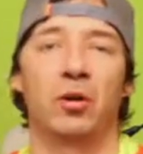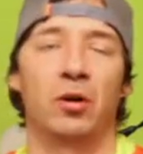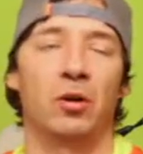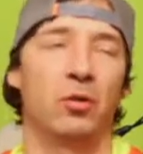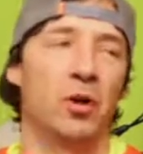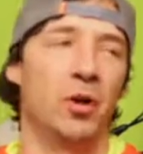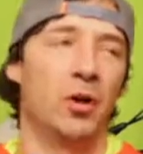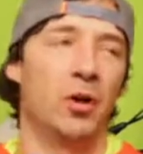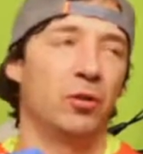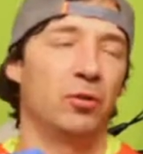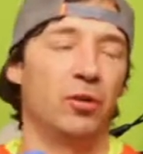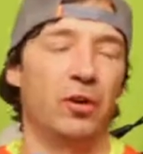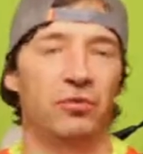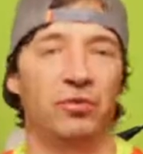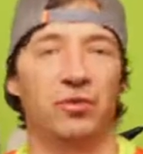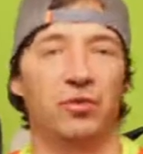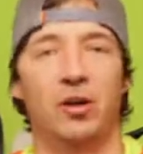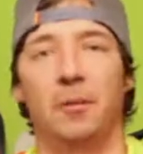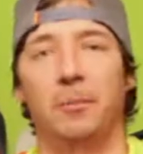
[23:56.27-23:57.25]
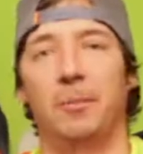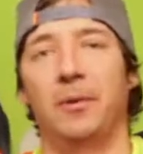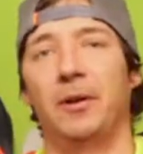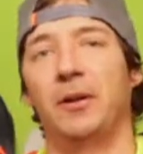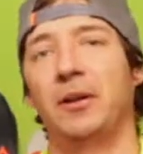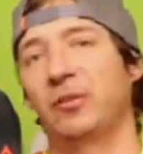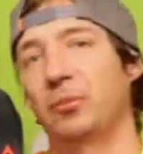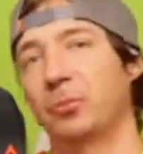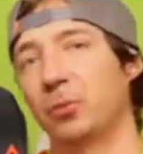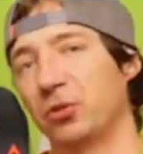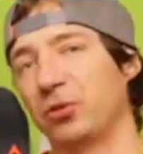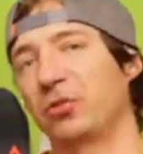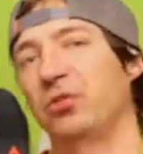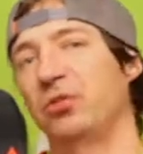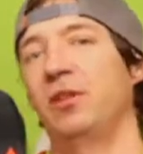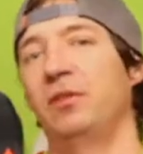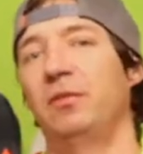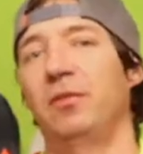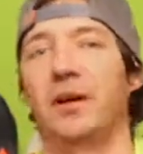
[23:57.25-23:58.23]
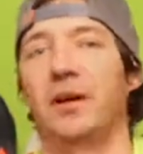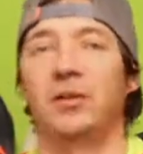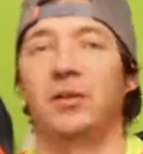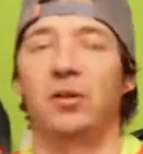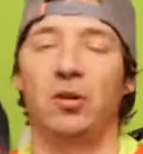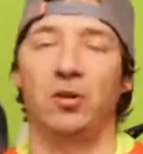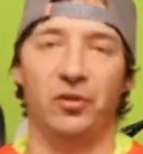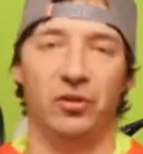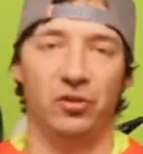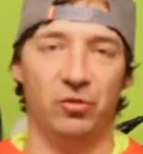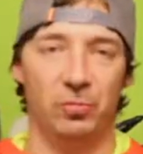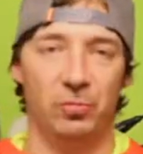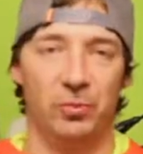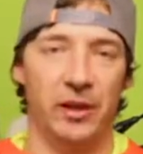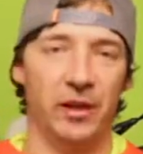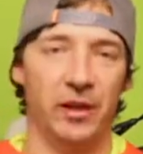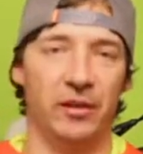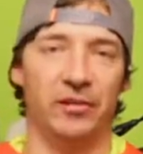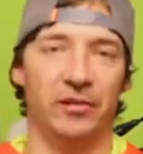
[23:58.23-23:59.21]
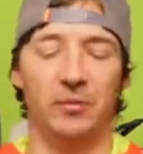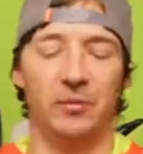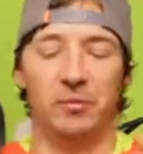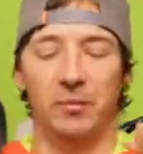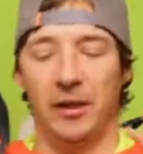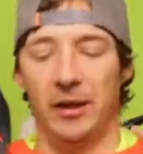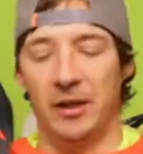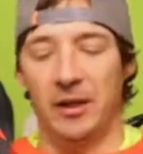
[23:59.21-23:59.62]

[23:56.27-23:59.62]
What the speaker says: You know, you have Scarpa, La Sportiva, and all these brands that